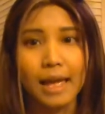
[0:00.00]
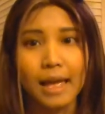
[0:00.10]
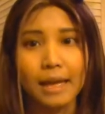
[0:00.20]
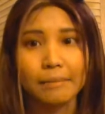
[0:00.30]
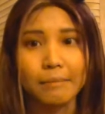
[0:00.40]

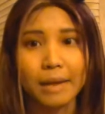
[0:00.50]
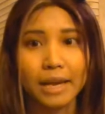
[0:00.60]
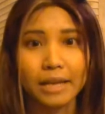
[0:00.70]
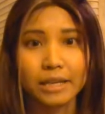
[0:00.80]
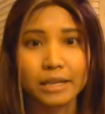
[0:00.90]
And
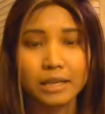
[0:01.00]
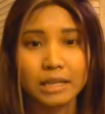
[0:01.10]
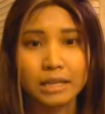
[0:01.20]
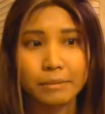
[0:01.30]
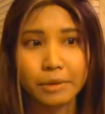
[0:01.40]
my
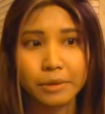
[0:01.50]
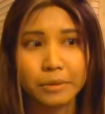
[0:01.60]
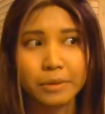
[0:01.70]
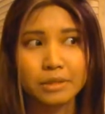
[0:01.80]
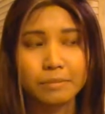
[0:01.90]
chemo
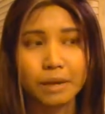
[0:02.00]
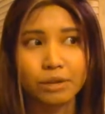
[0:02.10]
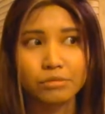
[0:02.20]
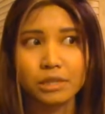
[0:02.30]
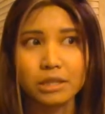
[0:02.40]
was
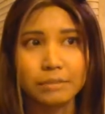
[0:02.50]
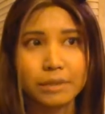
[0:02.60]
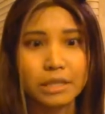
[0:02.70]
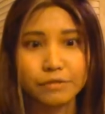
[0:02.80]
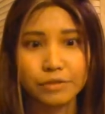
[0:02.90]
about, I
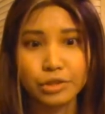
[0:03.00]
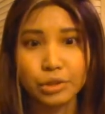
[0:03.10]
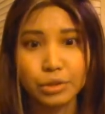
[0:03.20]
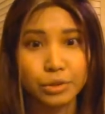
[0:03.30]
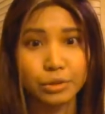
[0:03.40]
believe,
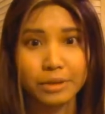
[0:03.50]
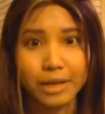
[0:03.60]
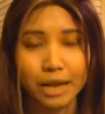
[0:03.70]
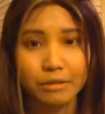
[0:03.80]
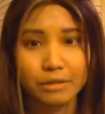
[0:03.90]
2 to 3
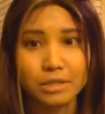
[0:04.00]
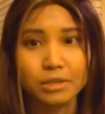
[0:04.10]
hours.